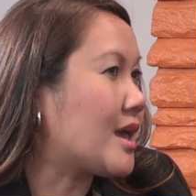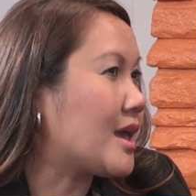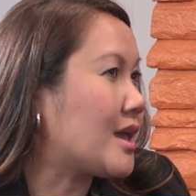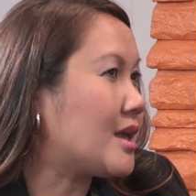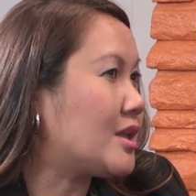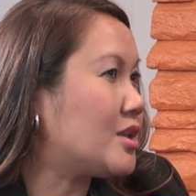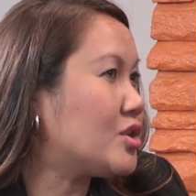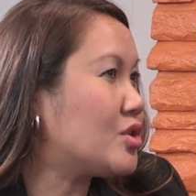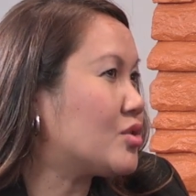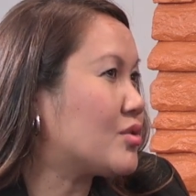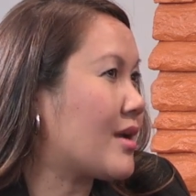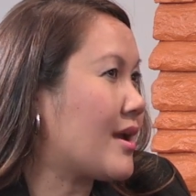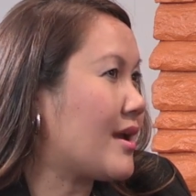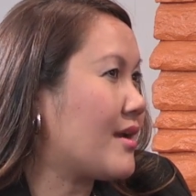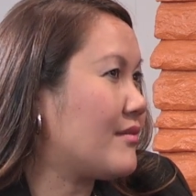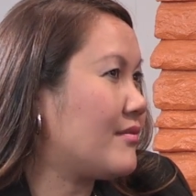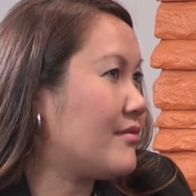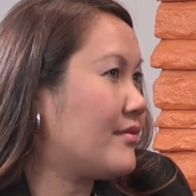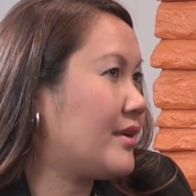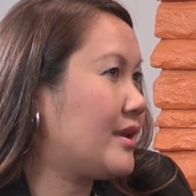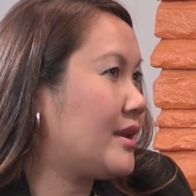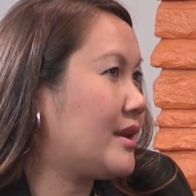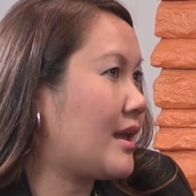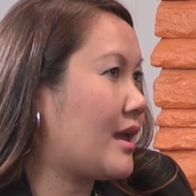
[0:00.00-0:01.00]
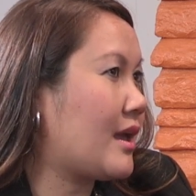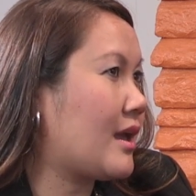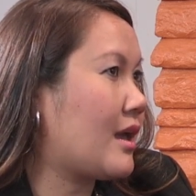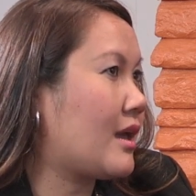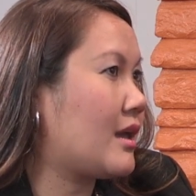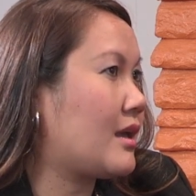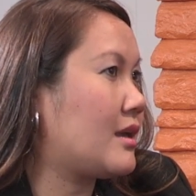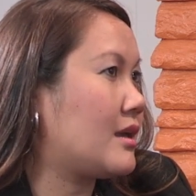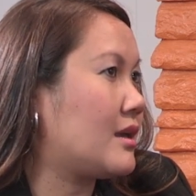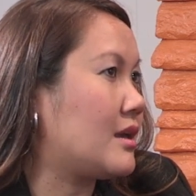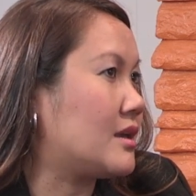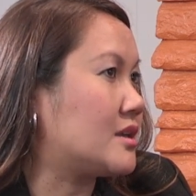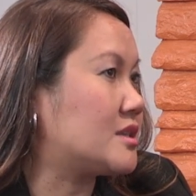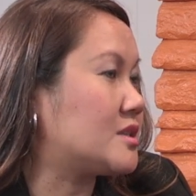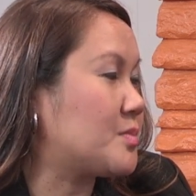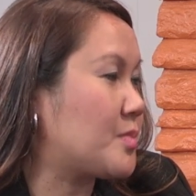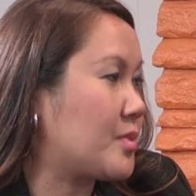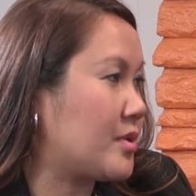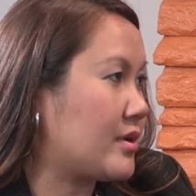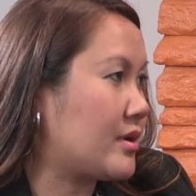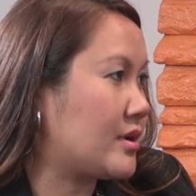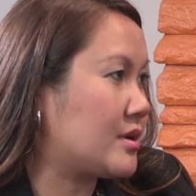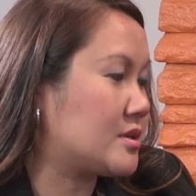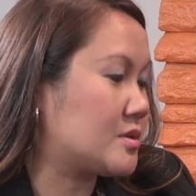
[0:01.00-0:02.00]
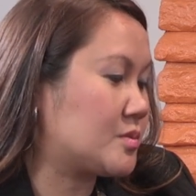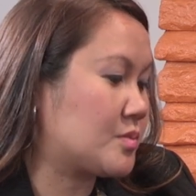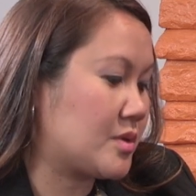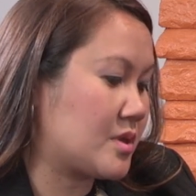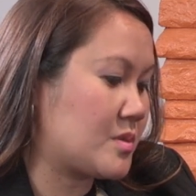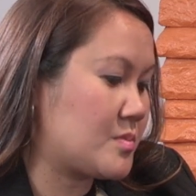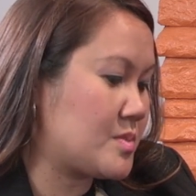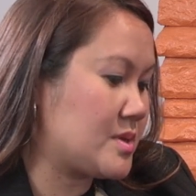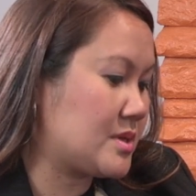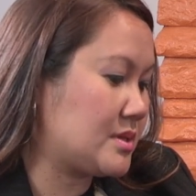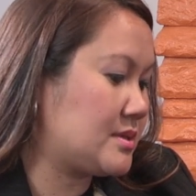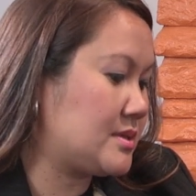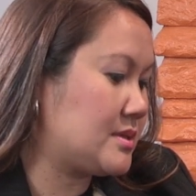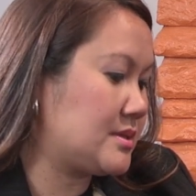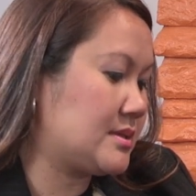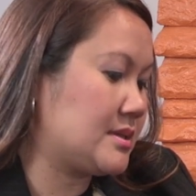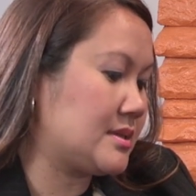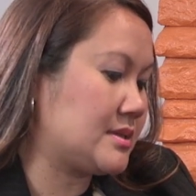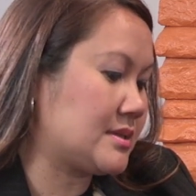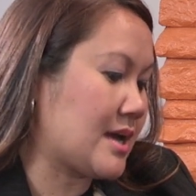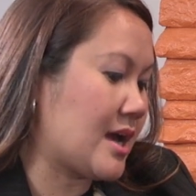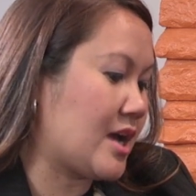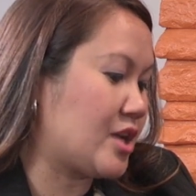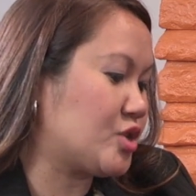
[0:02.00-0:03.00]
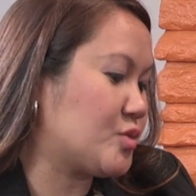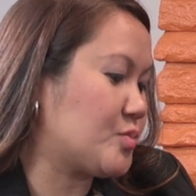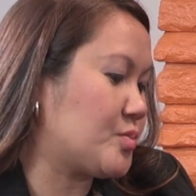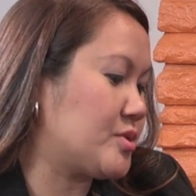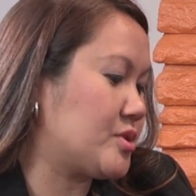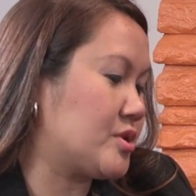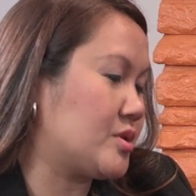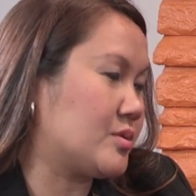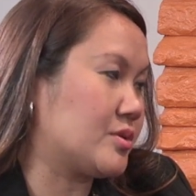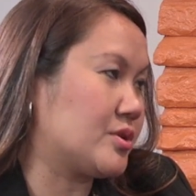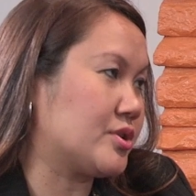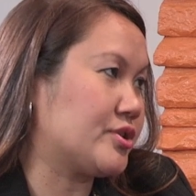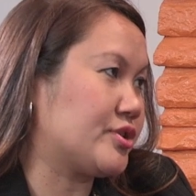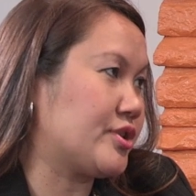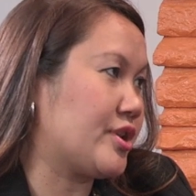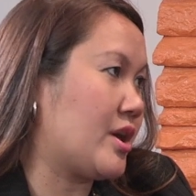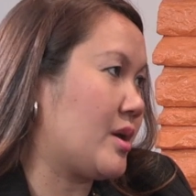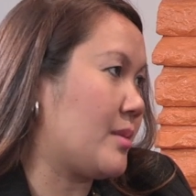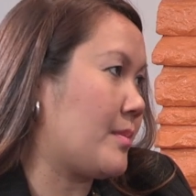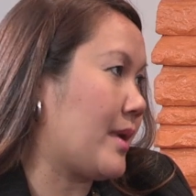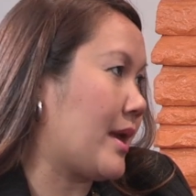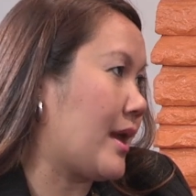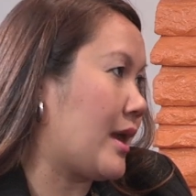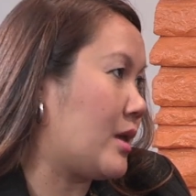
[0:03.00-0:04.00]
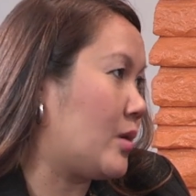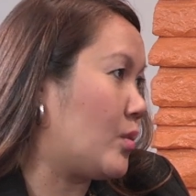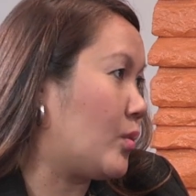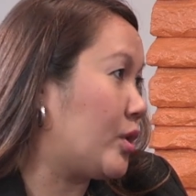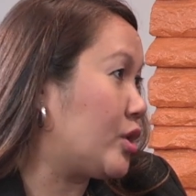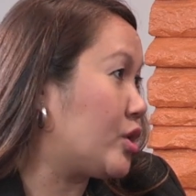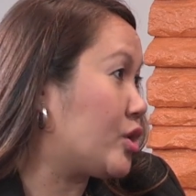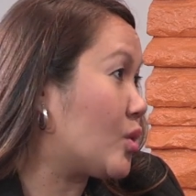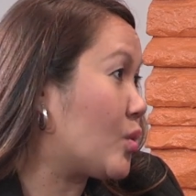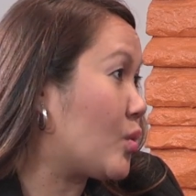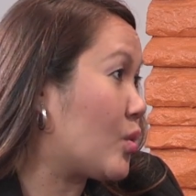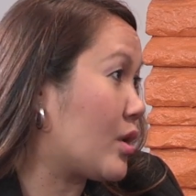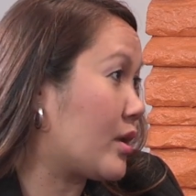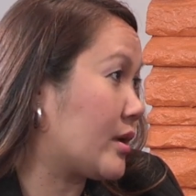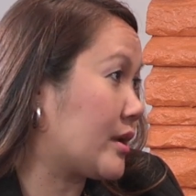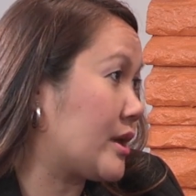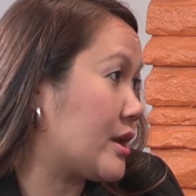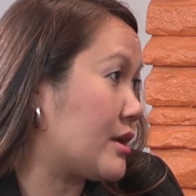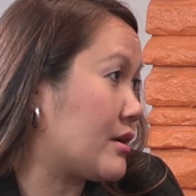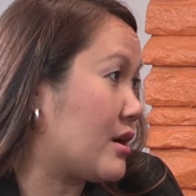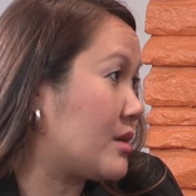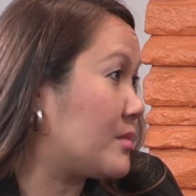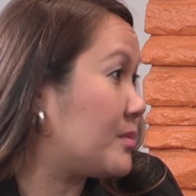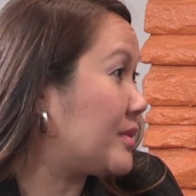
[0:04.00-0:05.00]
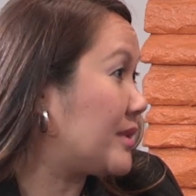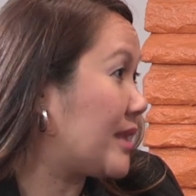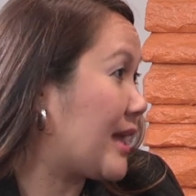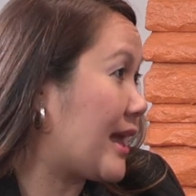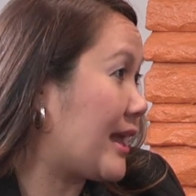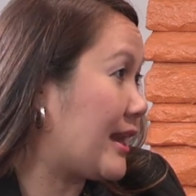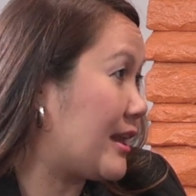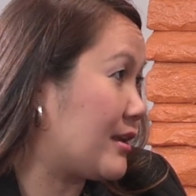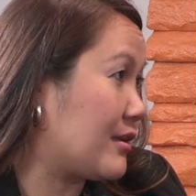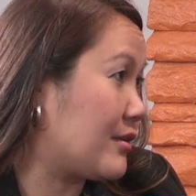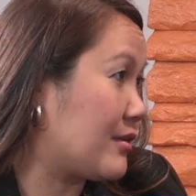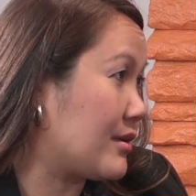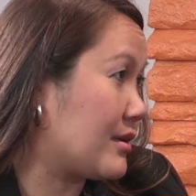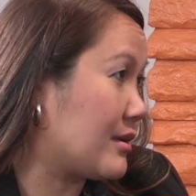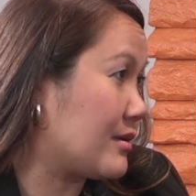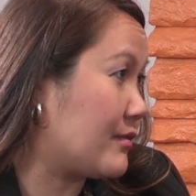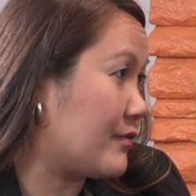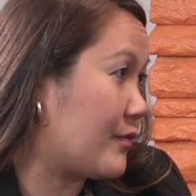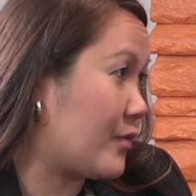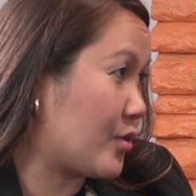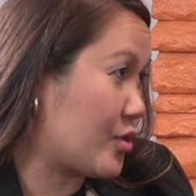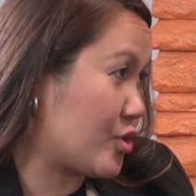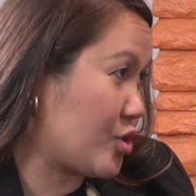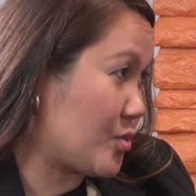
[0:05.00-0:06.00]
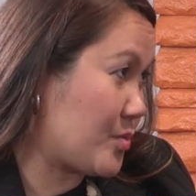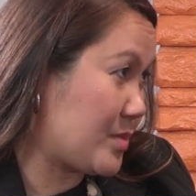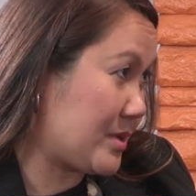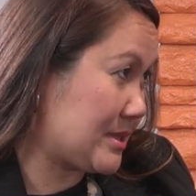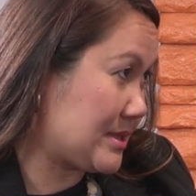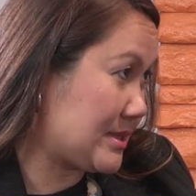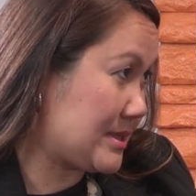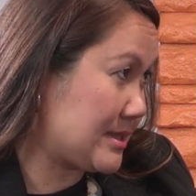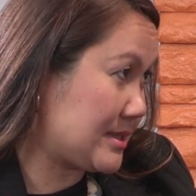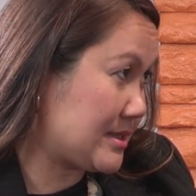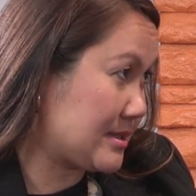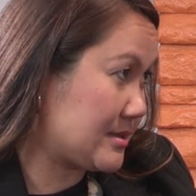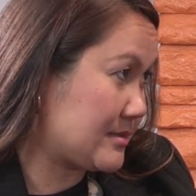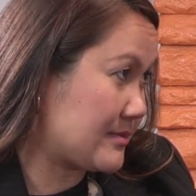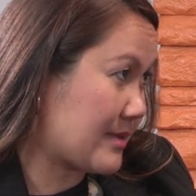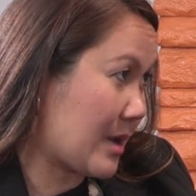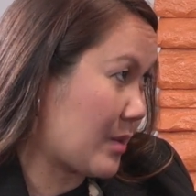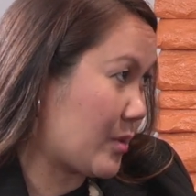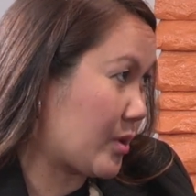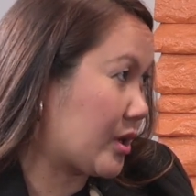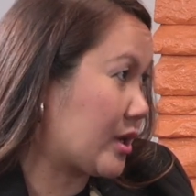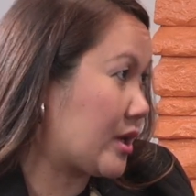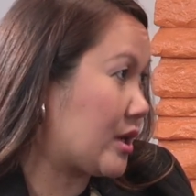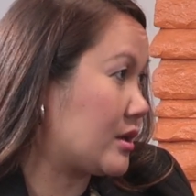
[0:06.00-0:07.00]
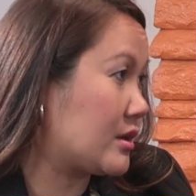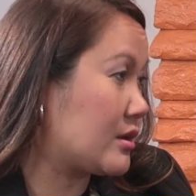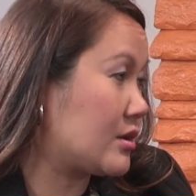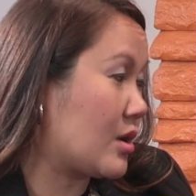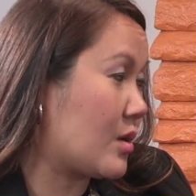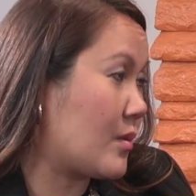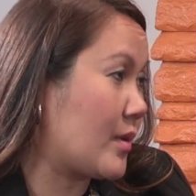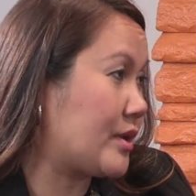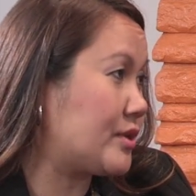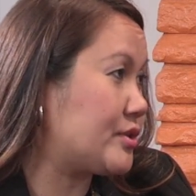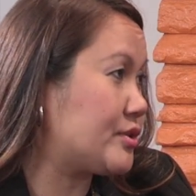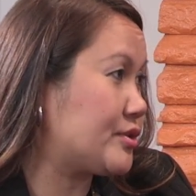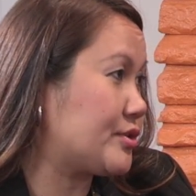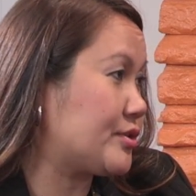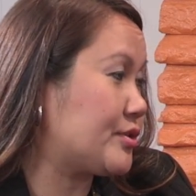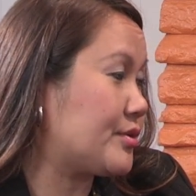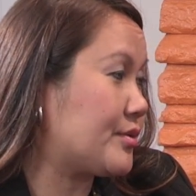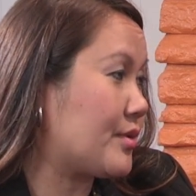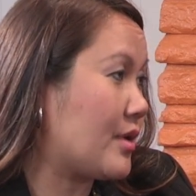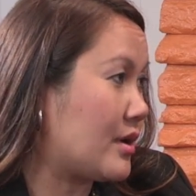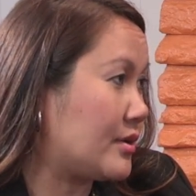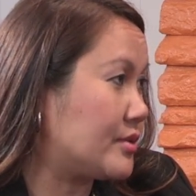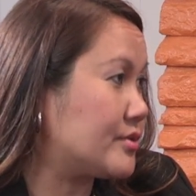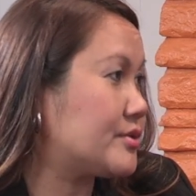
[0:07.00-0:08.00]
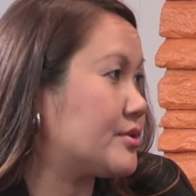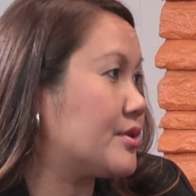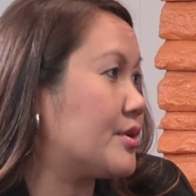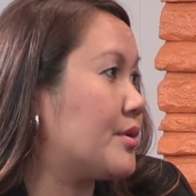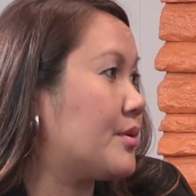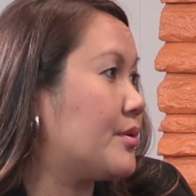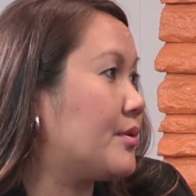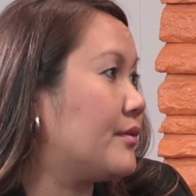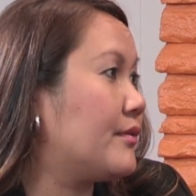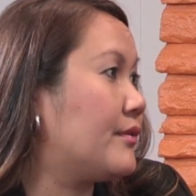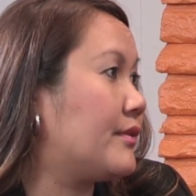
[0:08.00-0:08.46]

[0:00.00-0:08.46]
In your everyday experience with businesses, entrepreneurship, and when you're working on planning for your business, right? We're going to go into also